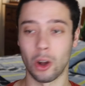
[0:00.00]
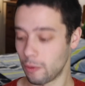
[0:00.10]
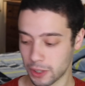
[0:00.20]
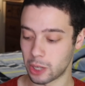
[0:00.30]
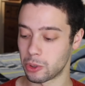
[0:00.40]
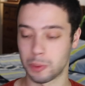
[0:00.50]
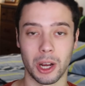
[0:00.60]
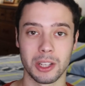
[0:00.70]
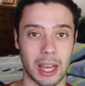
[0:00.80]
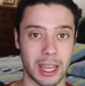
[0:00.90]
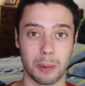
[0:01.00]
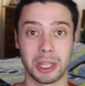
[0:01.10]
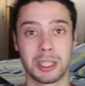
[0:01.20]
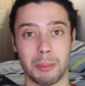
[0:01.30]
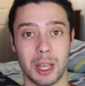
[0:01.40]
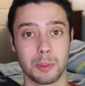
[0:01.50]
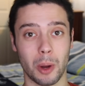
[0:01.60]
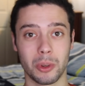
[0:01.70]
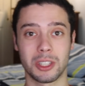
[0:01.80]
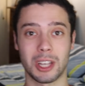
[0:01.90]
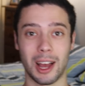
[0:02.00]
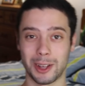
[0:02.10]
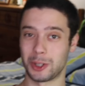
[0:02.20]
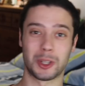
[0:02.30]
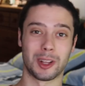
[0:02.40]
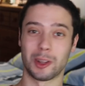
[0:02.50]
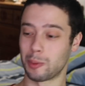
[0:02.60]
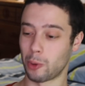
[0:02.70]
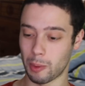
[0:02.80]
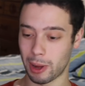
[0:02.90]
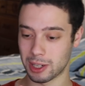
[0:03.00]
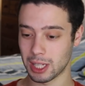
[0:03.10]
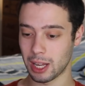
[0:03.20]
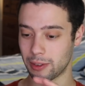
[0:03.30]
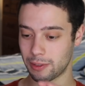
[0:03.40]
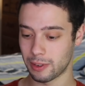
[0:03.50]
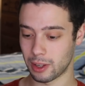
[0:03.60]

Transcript: Hopefully he responds. I get to play some baseball with this guy and just learn more about his life.